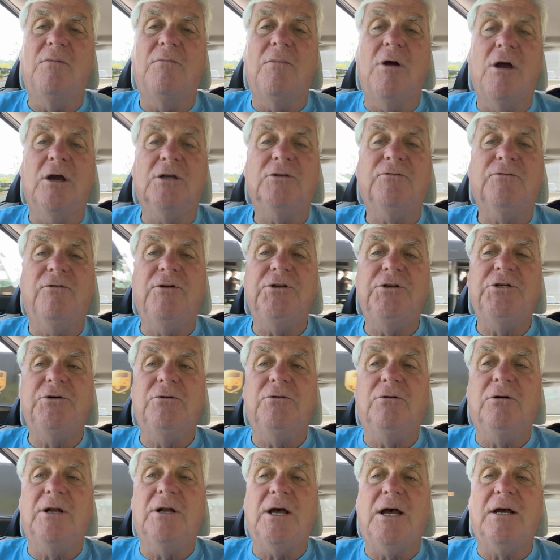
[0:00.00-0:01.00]

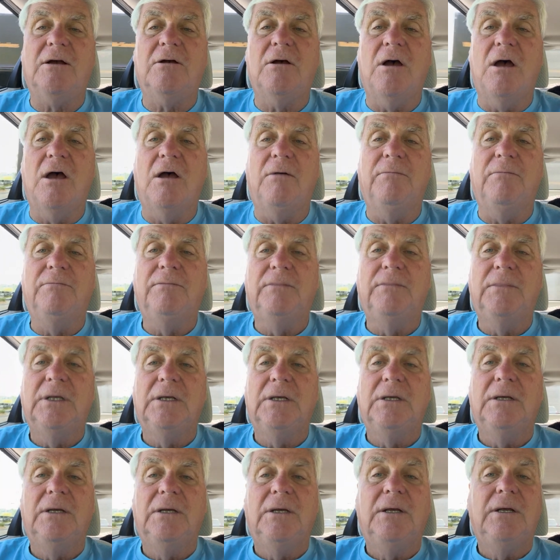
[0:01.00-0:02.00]
marksfreetour.com,
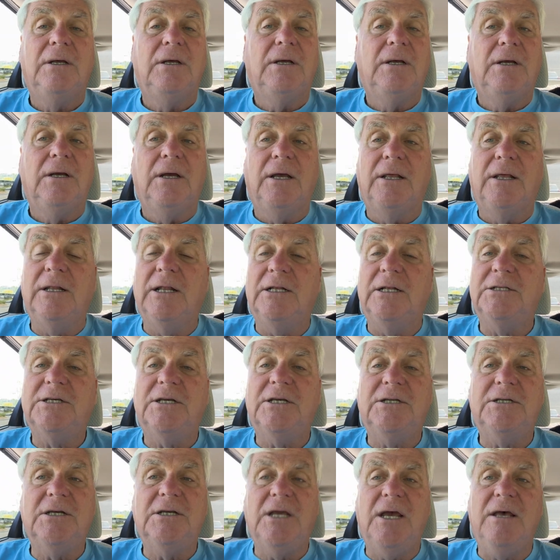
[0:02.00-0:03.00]
and let's
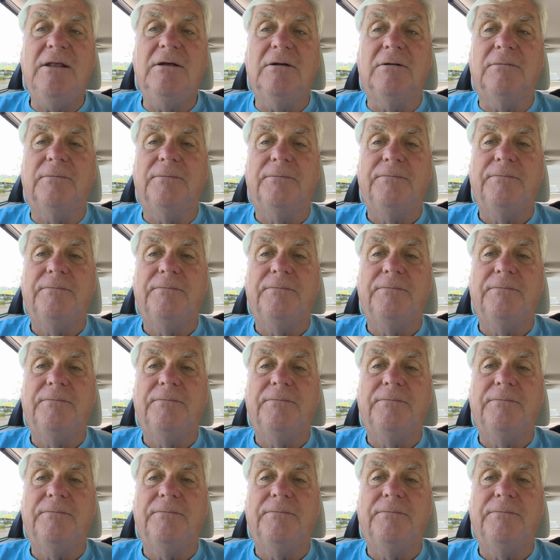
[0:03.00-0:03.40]
get together.